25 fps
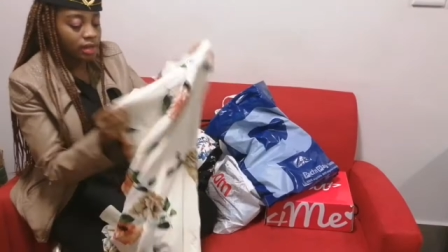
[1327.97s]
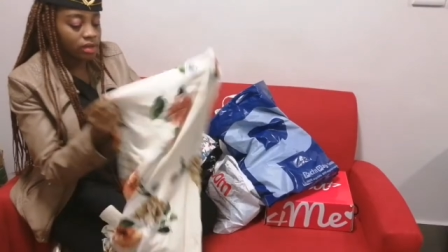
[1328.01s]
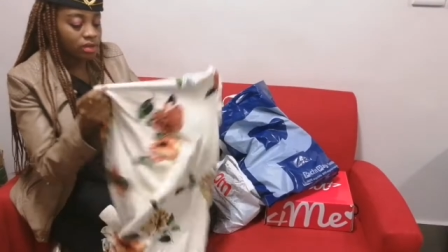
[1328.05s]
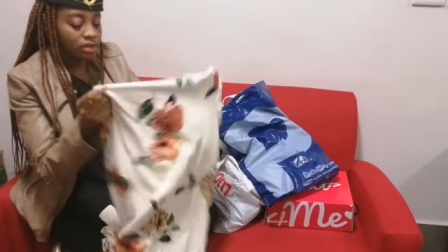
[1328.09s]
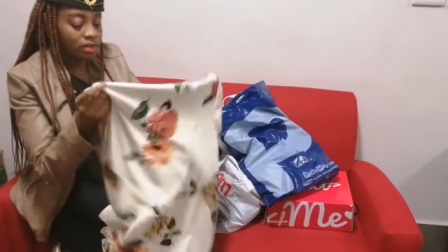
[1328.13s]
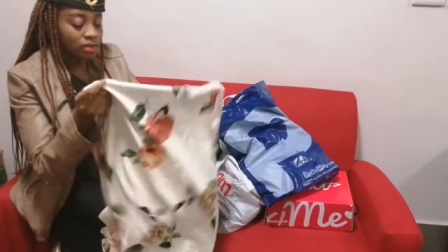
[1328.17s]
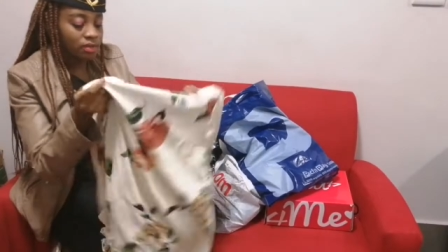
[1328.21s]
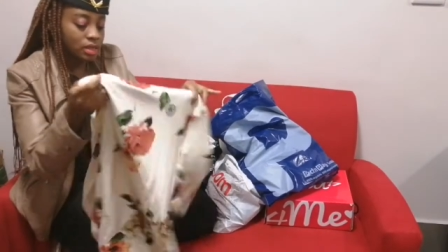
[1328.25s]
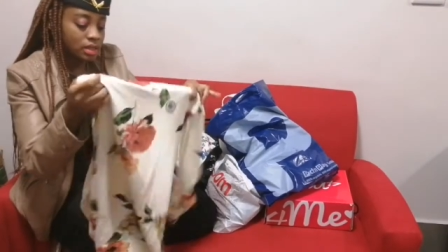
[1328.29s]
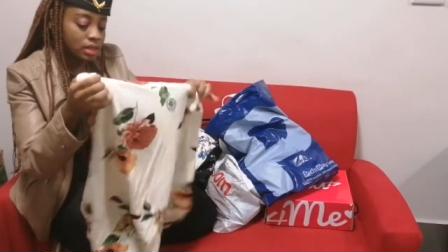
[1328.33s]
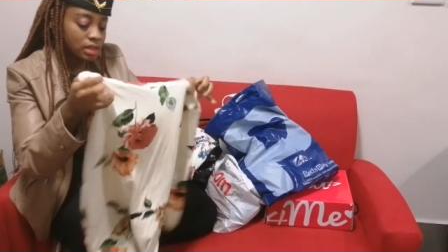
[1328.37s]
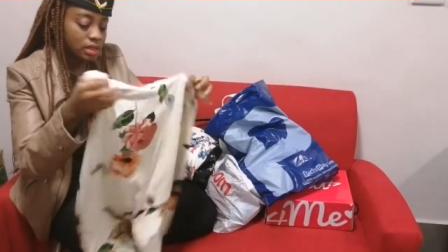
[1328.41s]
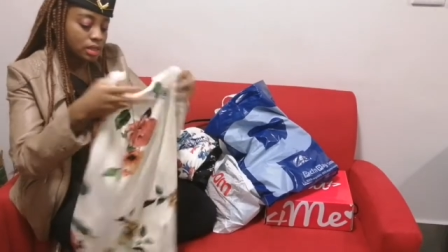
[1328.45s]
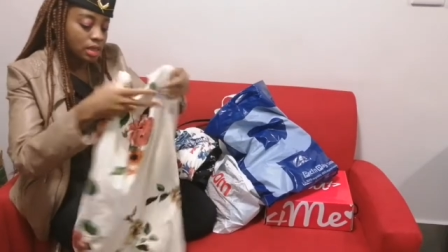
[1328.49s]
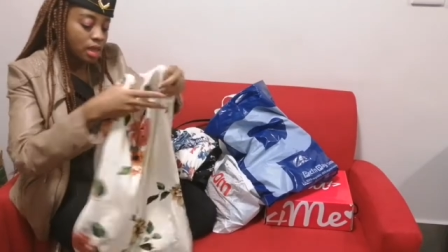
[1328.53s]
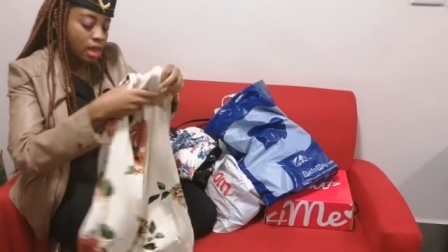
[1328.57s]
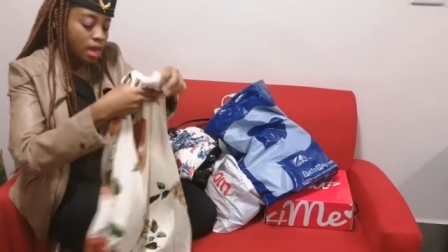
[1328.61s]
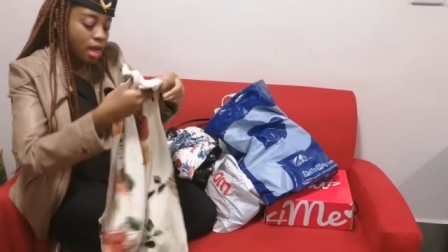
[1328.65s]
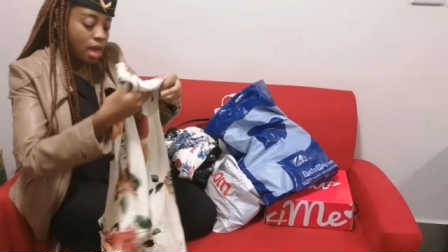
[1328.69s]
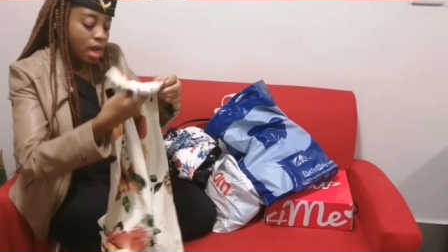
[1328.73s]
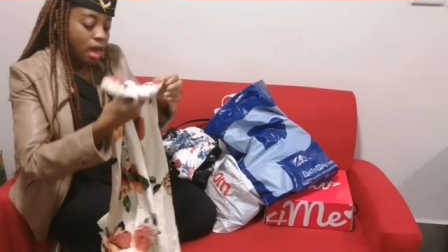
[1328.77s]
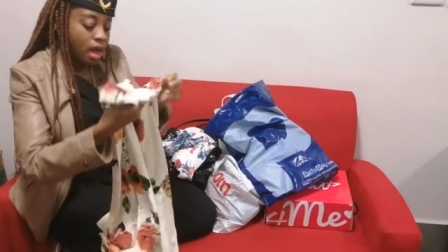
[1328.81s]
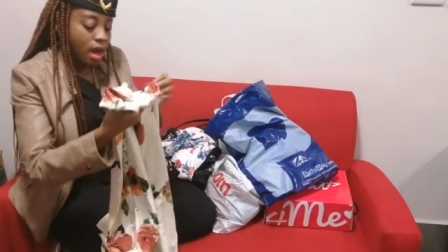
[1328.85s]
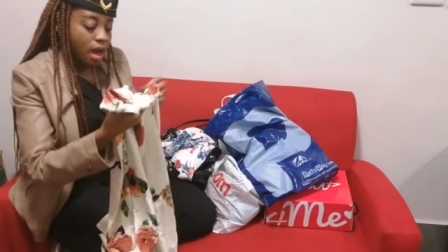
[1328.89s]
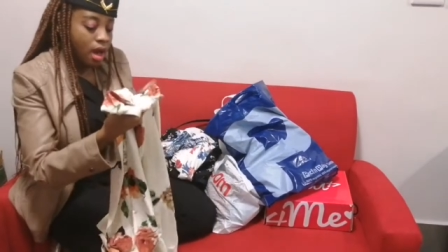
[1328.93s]
kind of these,
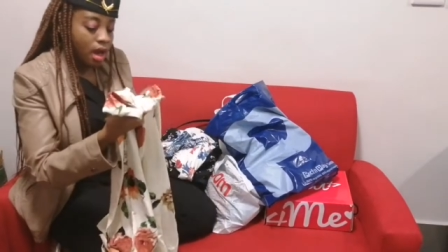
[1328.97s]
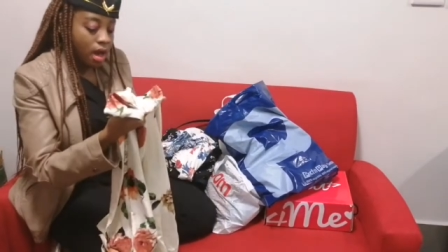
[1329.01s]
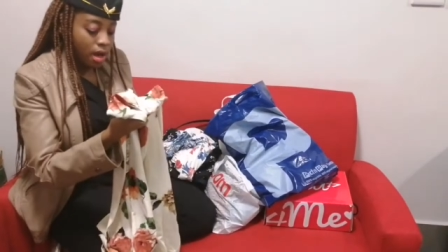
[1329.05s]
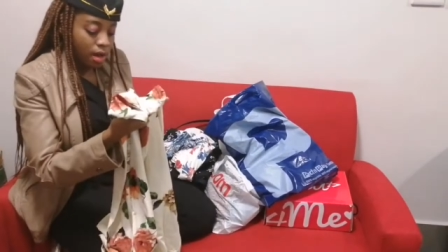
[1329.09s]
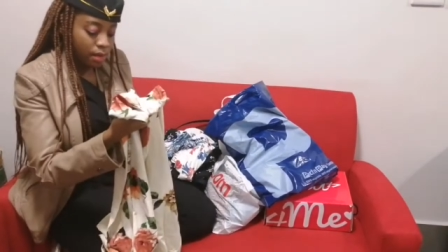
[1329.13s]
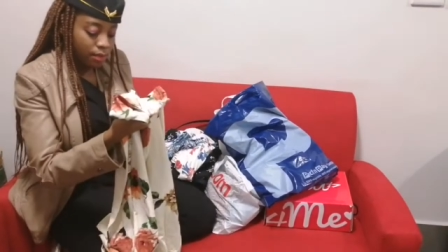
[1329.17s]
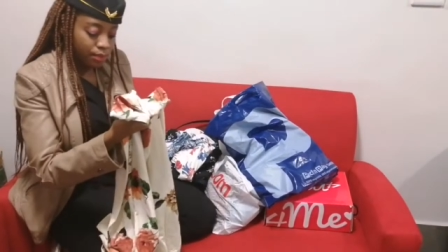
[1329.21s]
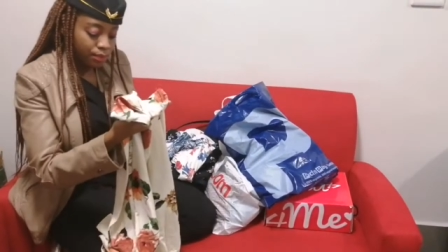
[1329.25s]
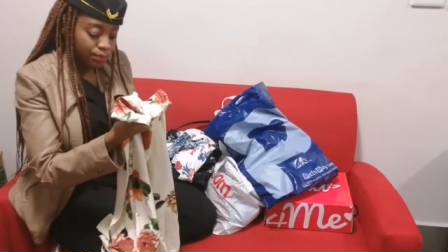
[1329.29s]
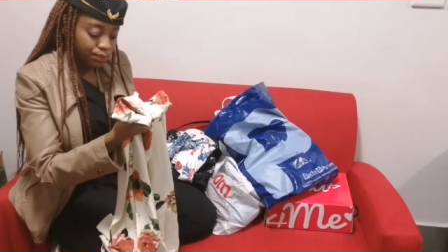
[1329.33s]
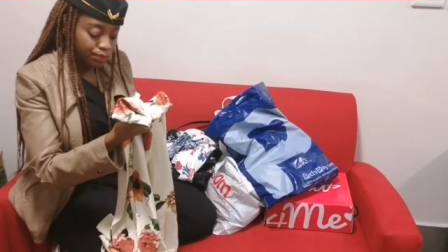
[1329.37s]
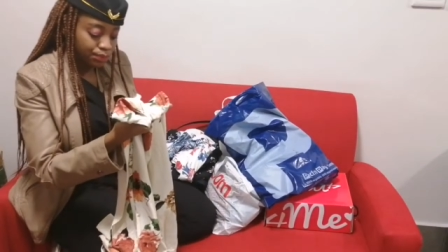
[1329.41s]
um,